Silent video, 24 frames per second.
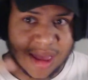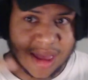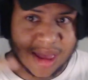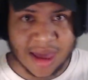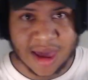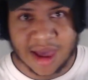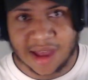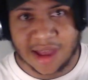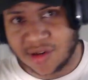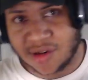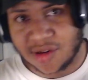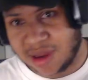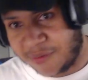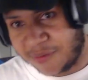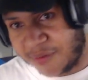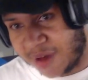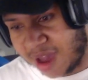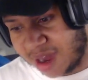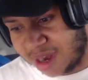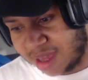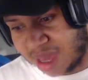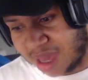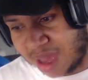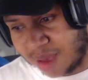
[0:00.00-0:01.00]
it's only
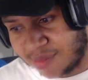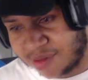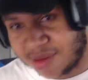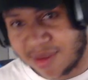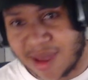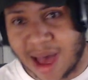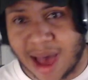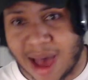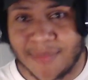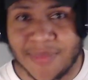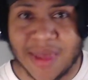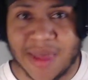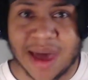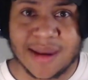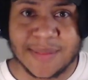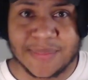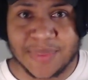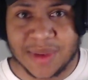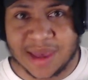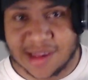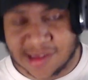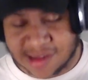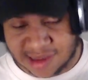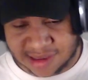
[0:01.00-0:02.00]
fighting games. And I'm not a
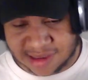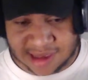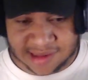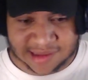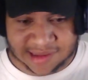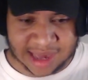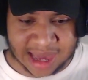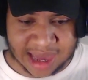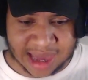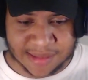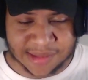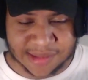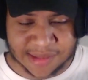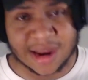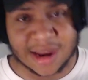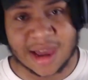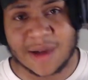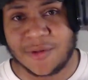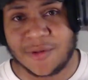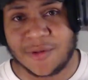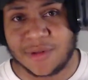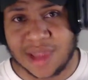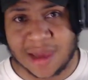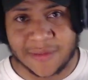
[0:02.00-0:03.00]
beast at these games, and
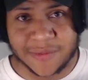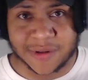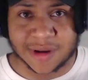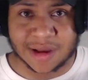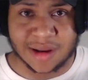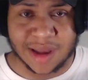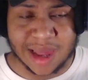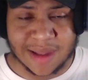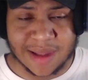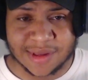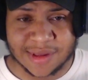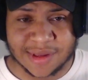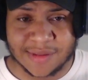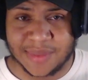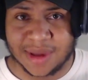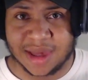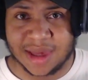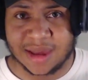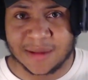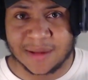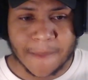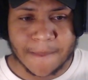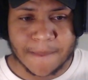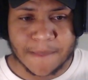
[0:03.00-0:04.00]
I will never claim to
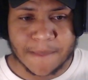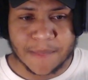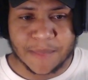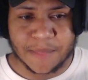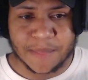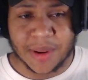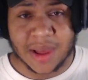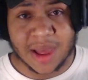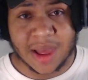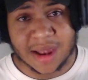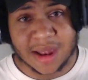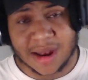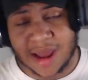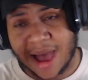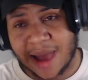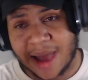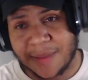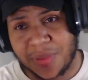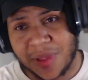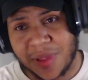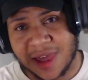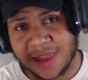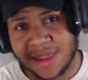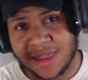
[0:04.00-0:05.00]
be, but I
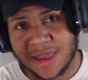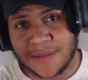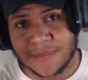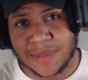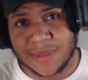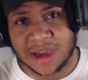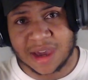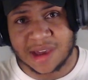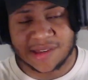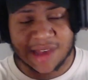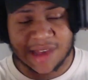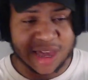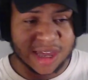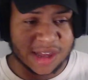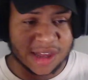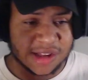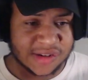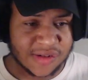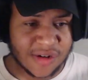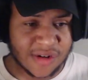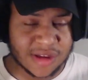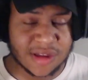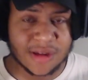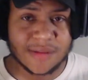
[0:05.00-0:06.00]
play them because I
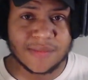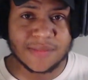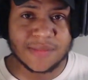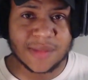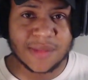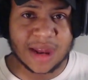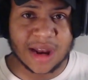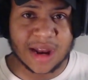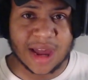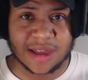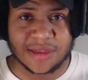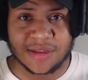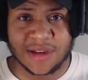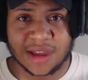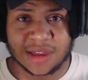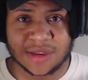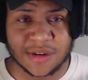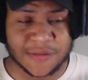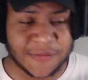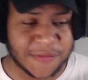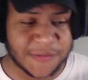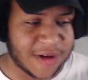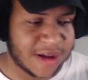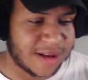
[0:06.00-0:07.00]
enjoy them and I think
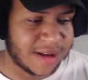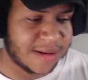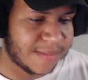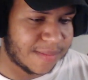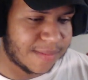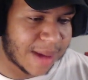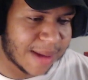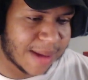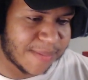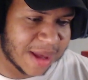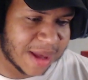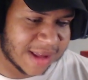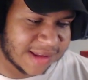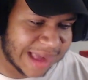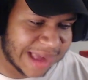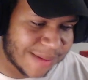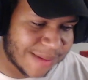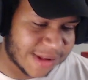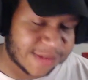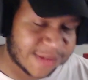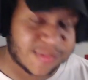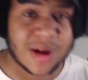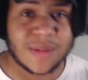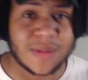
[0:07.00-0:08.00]
they're fun. My best
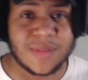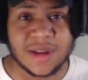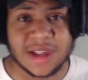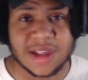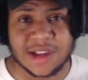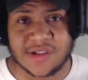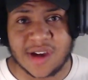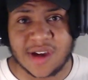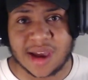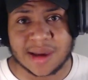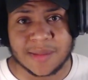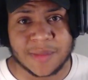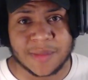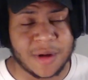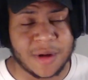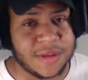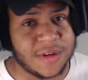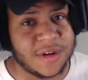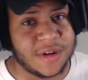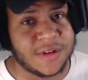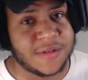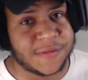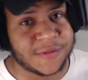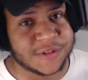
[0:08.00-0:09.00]
game is probably Dragon Ball,
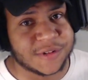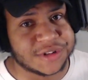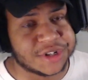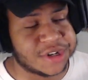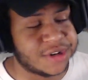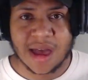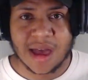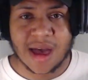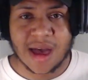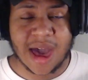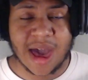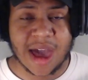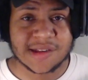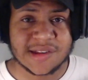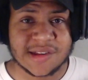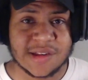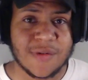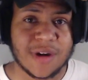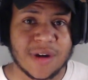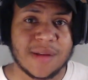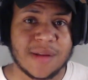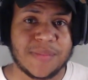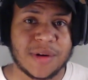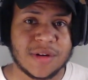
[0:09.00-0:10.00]
though, for sure. I actually
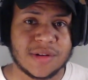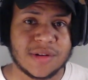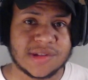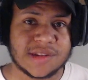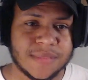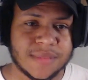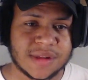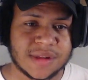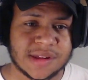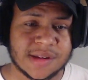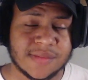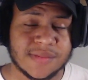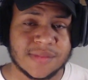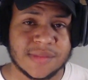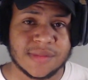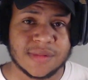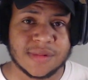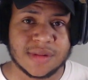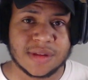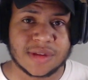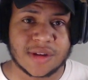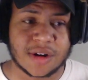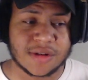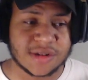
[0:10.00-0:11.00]
want to post
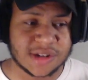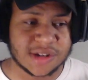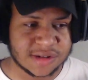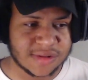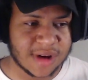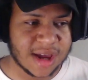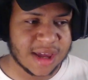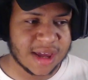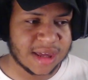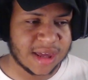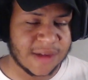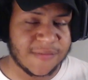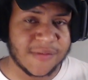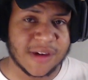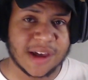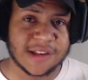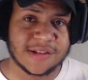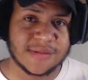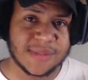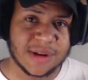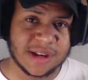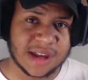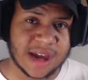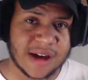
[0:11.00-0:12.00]
some Third Strike if you
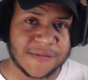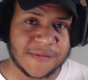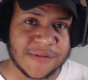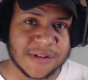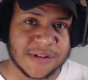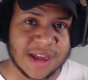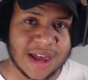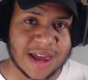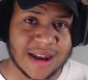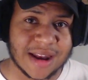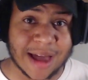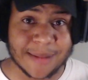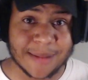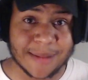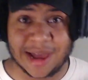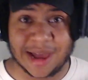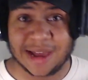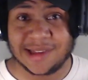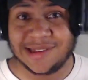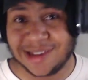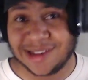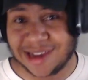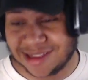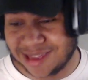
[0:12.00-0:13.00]
guys would be down for that. I'm,
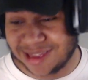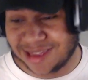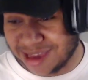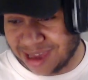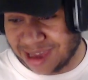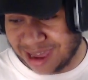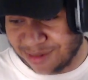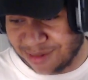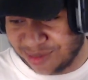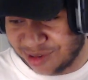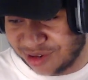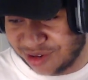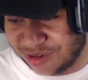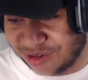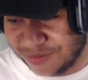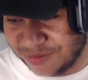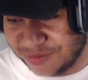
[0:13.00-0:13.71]
I suck at that game too.